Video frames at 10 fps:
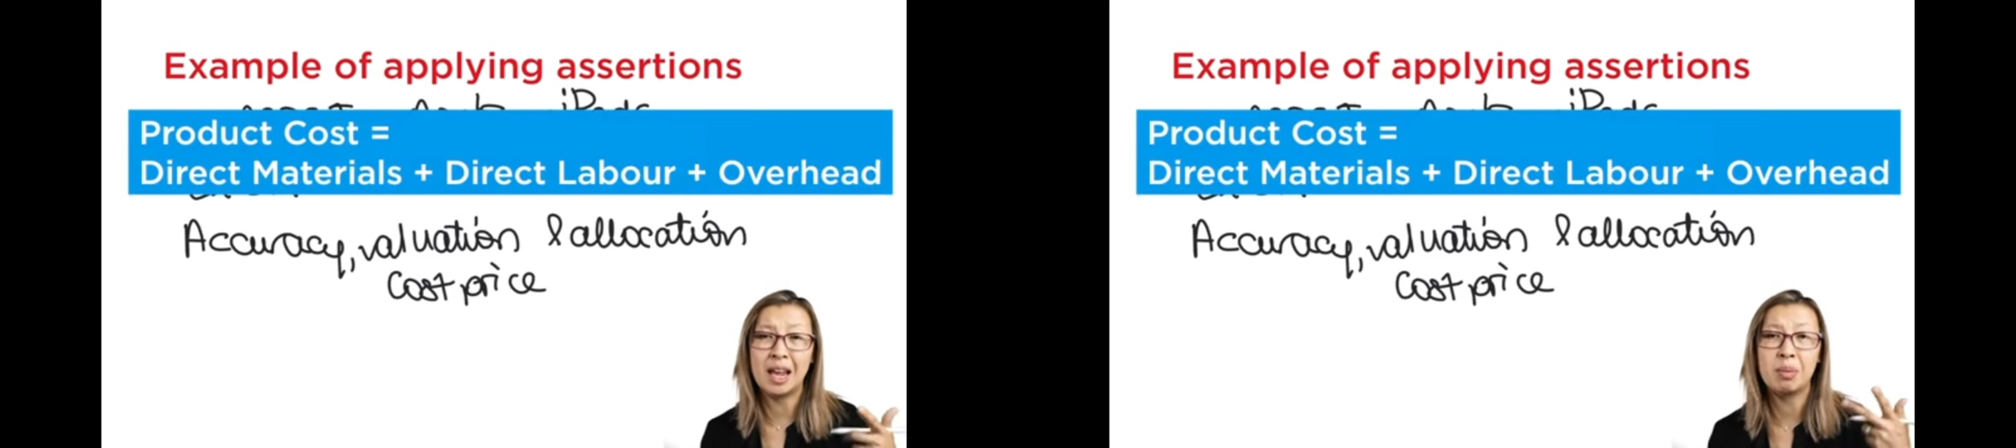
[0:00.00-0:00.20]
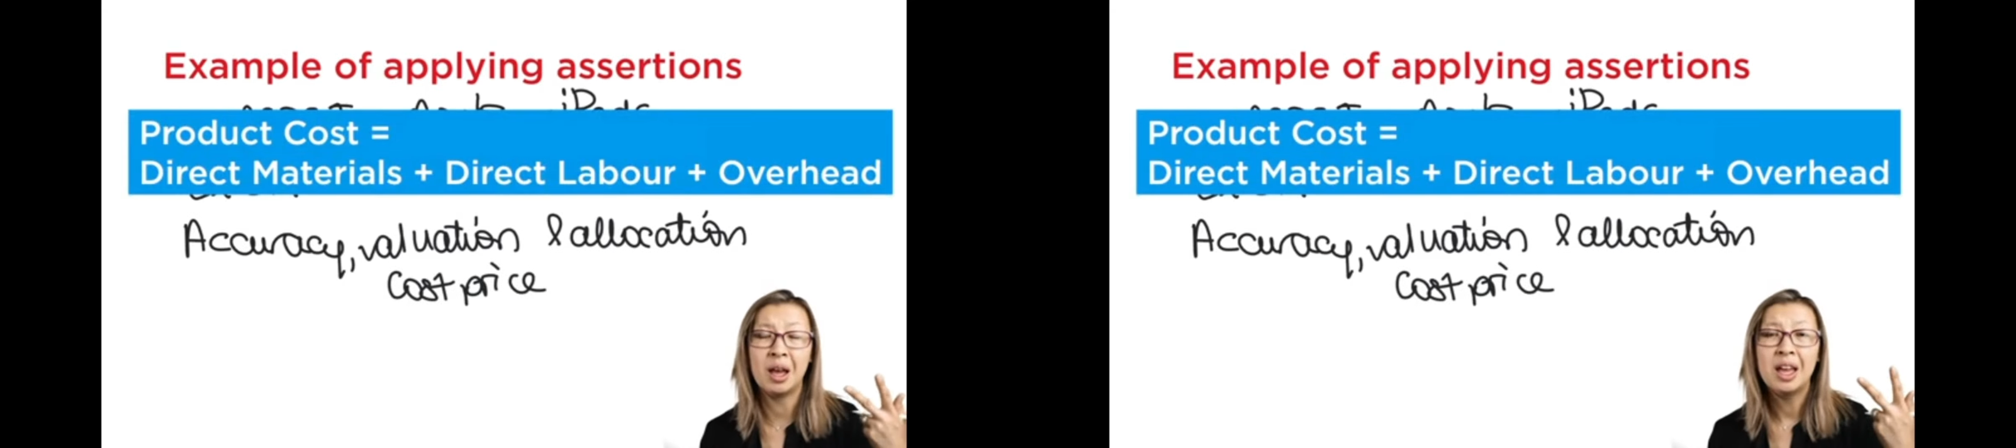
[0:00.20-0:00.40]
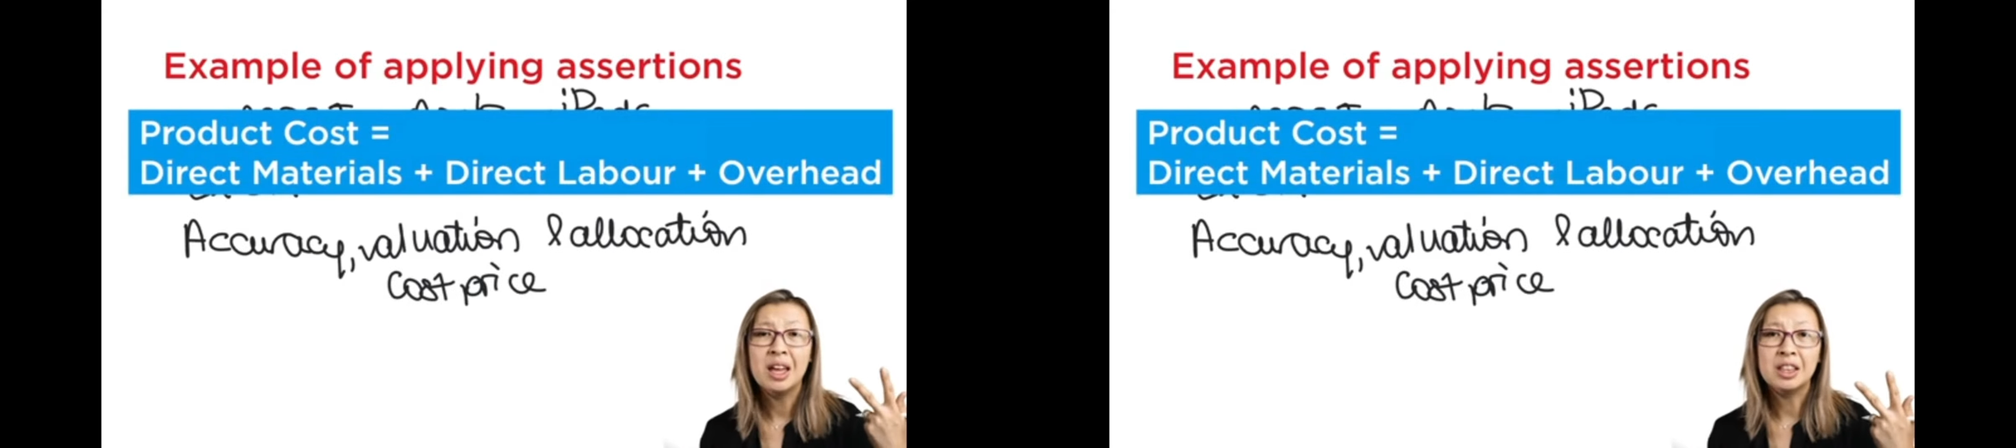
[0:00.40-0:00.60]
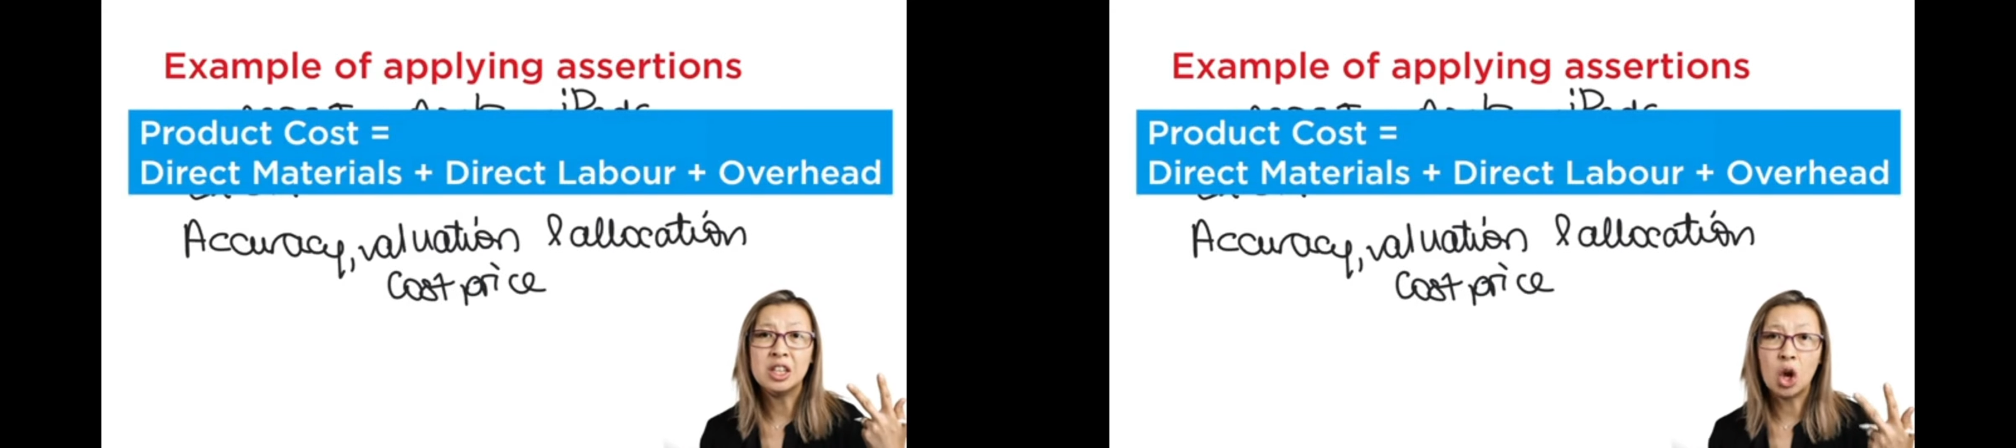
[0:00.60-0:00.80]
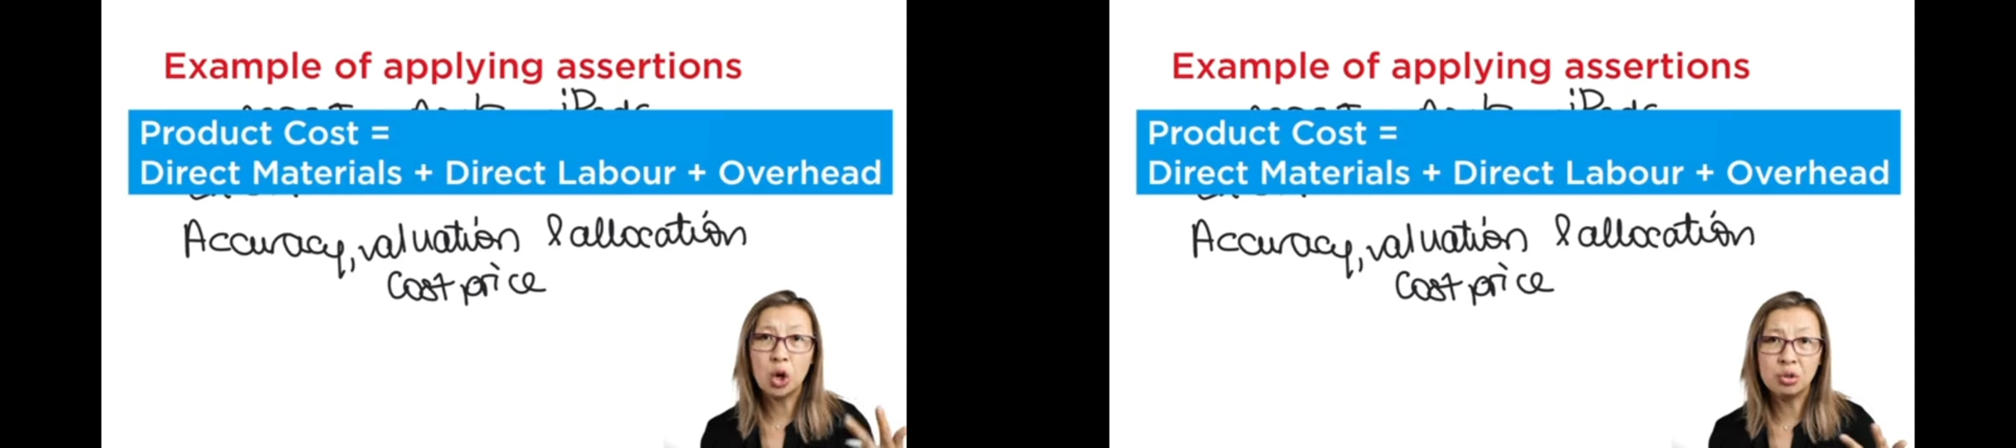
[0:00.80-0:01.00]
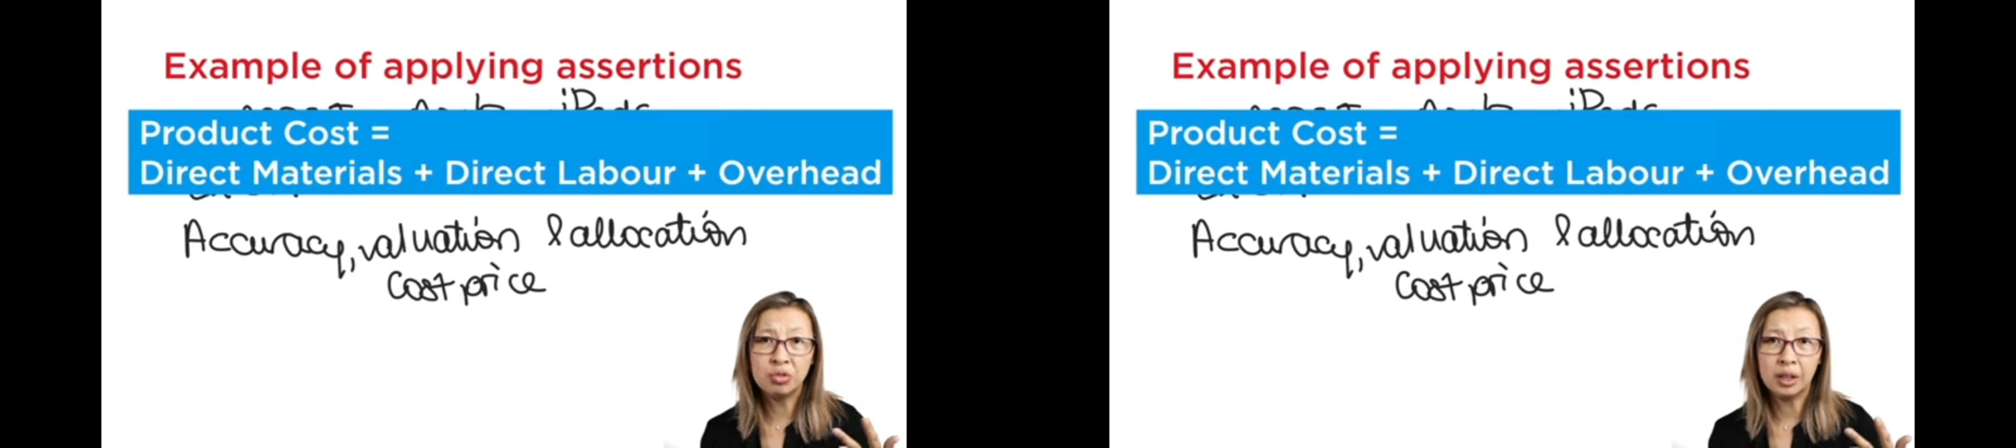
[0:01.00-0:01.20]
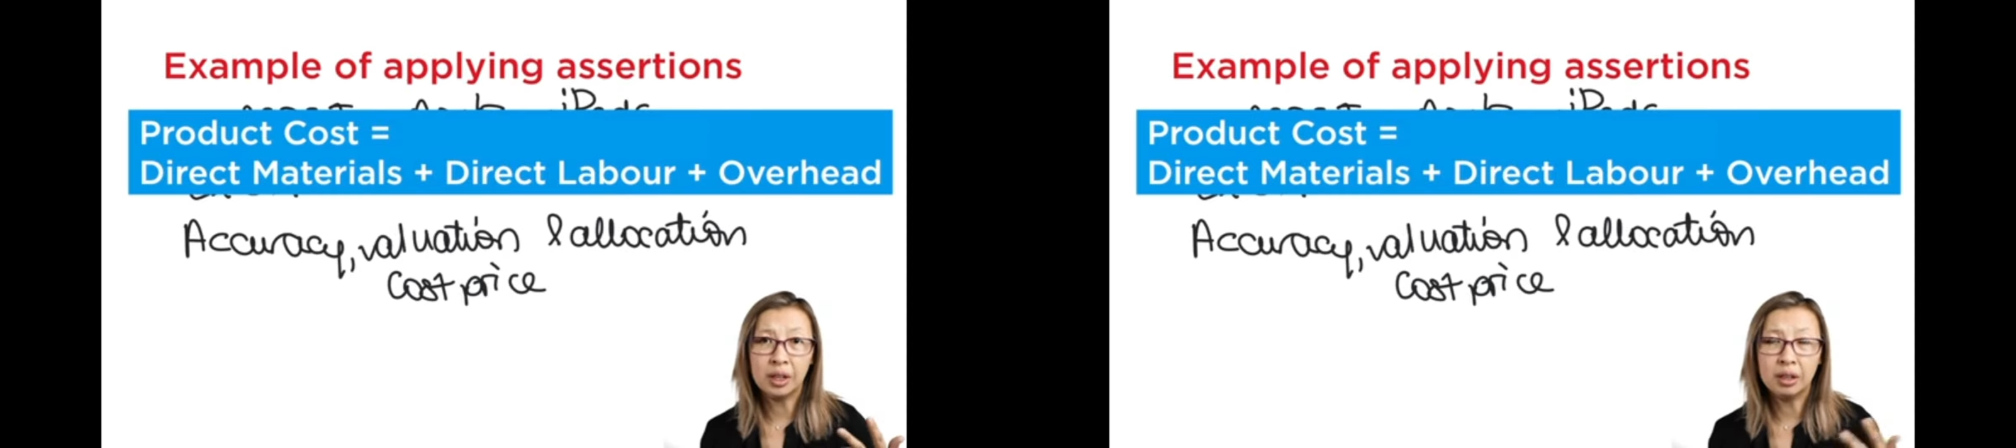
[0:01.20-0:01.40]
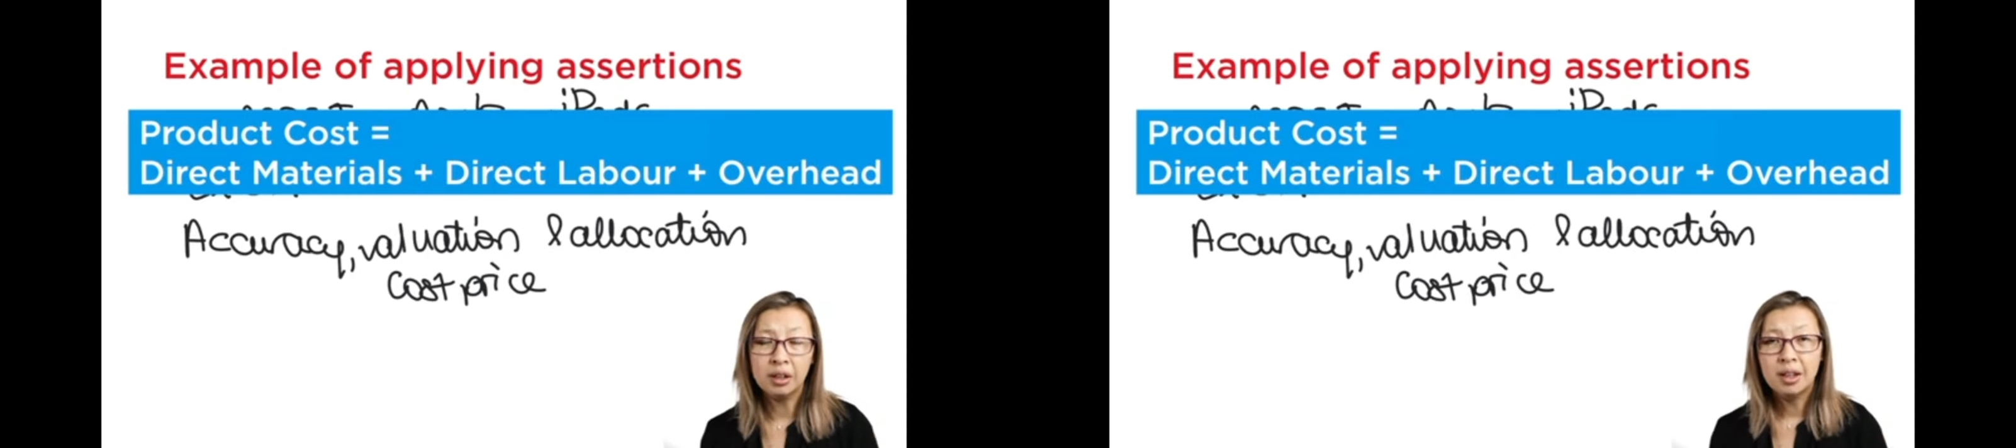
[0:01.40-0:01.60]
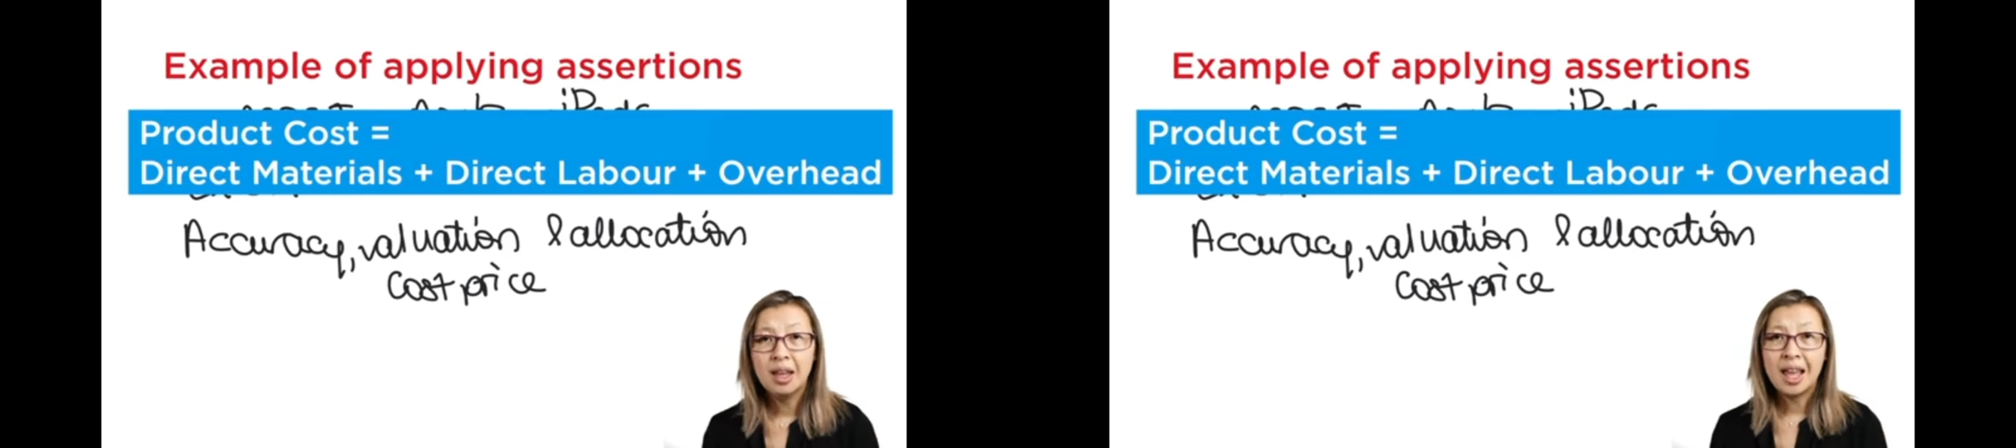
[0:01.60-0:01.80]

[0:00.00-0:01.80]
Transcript: labor, the overhead?